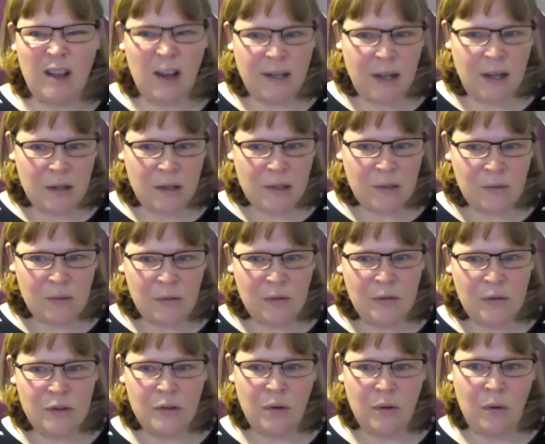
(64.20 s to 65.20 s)

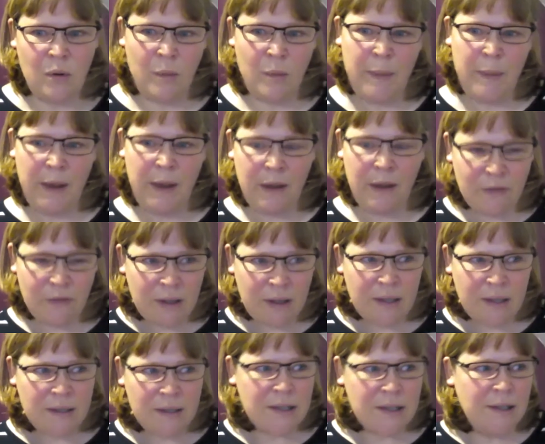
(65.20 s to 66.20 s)
hustles or
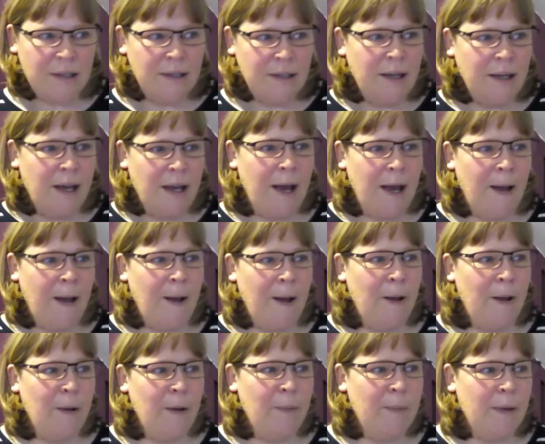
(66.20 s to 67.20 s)
pivot,
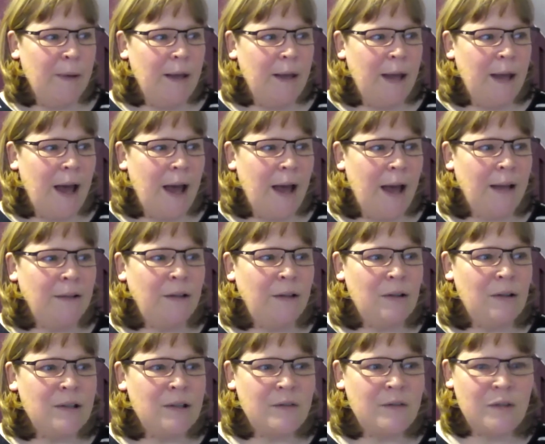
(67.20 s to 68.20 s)
um, and
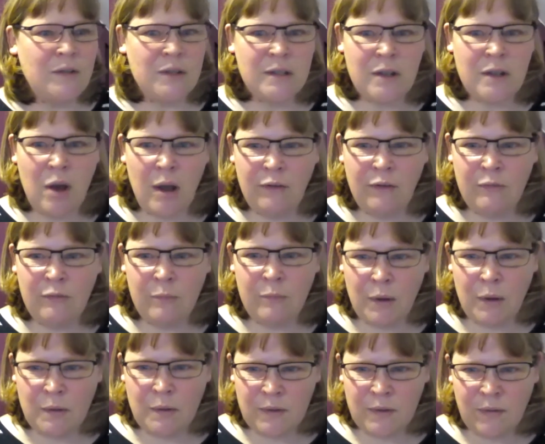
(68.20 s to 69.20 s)
lots of just kind of
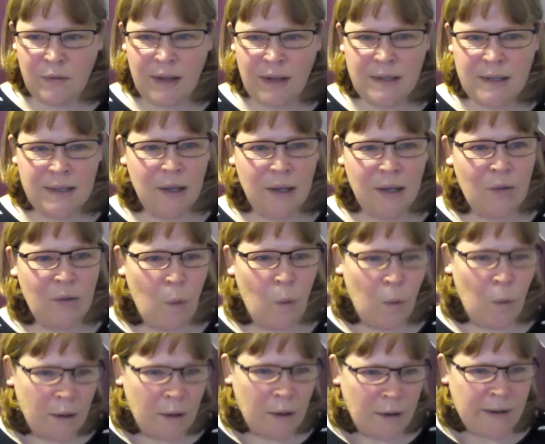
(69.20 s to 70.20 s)
motivating and
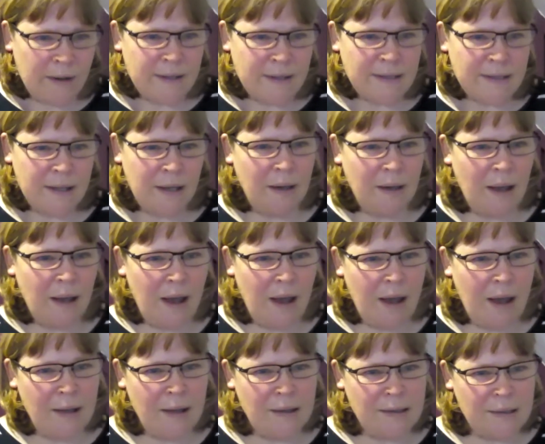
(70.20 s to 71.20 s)
organizing
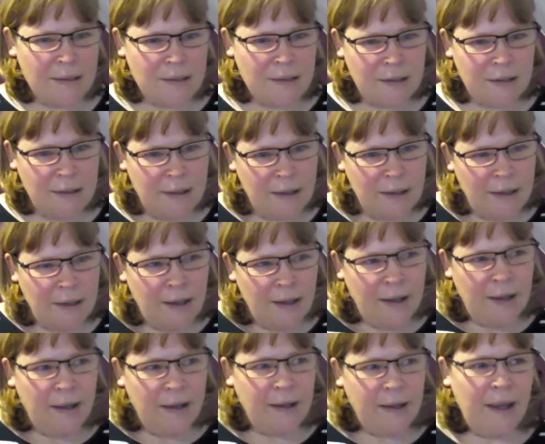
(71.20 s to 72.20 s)
and
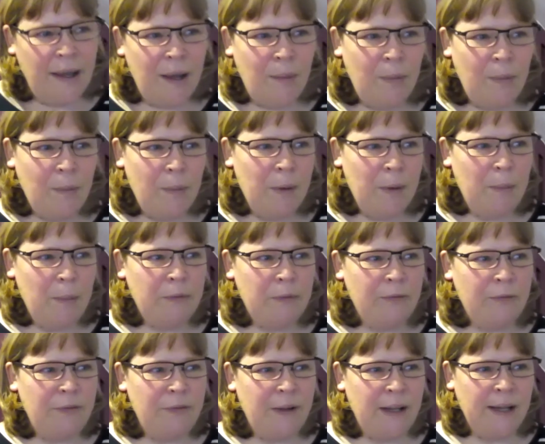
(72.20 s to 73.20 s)
keeping people
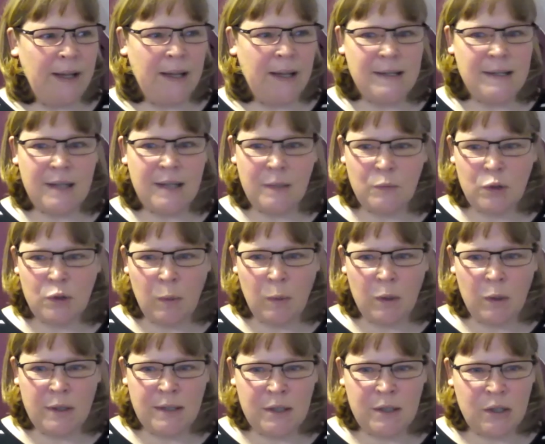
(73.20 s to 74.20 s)
feeling in tip top
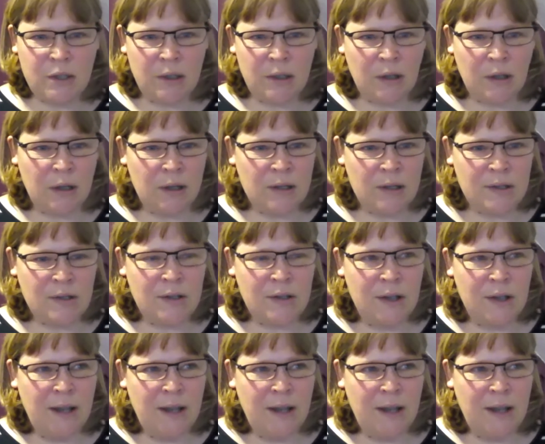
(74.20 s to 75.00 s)
condition because